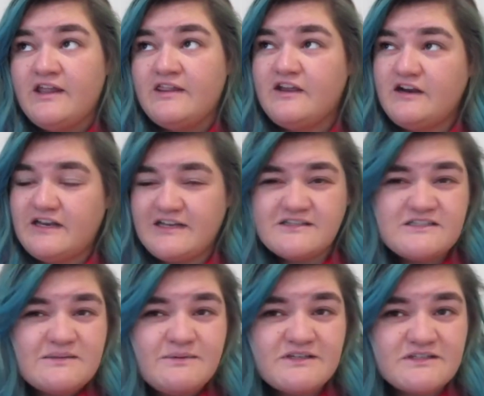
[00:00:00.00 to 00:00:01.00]
there needs
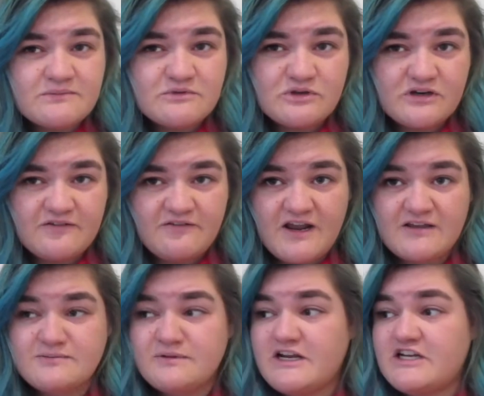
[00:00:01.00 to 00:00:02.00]
to be some sort of an
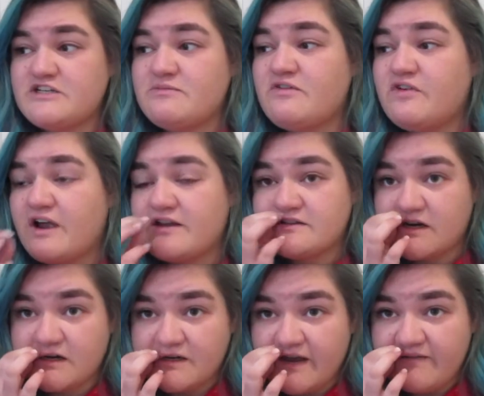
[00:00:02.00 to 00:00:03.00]
explanation before I
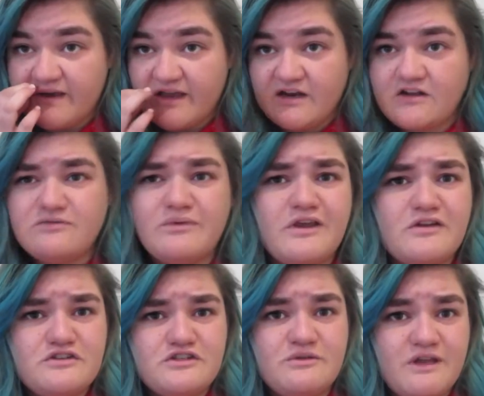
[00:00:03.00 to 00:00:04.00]
start diving in and
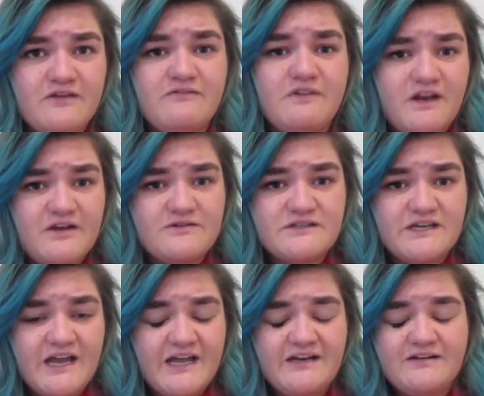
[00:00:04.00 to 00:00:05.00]
like doing videos
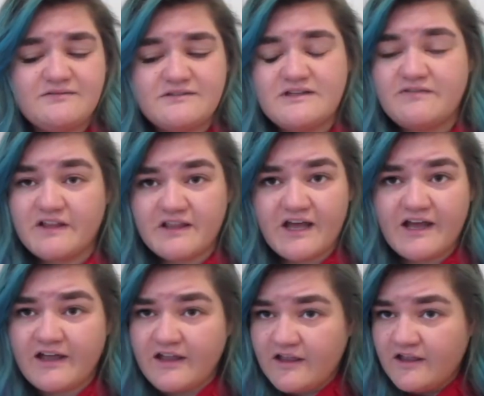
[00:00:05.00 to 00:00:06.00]
again and stuff like
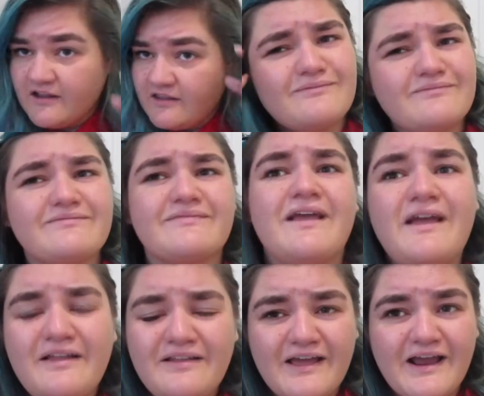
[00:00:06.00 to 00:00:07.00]
that.
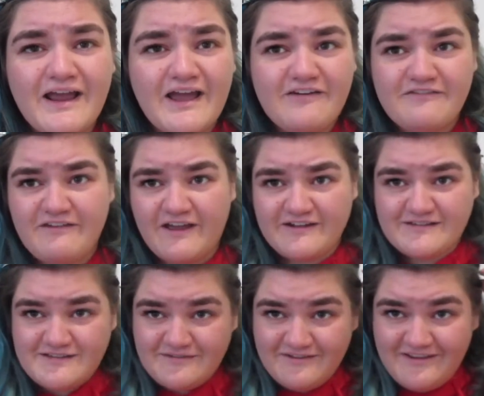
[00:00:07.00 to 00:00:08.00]
Like, I have
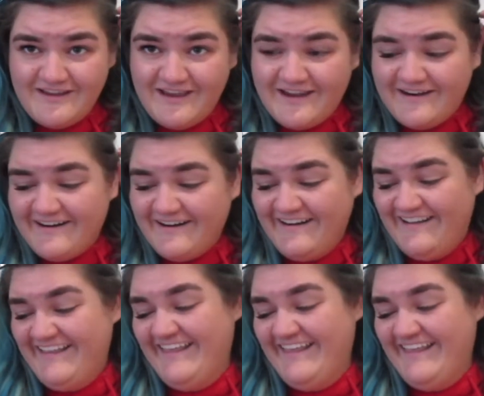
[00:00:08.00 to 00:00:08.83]
fans that really care.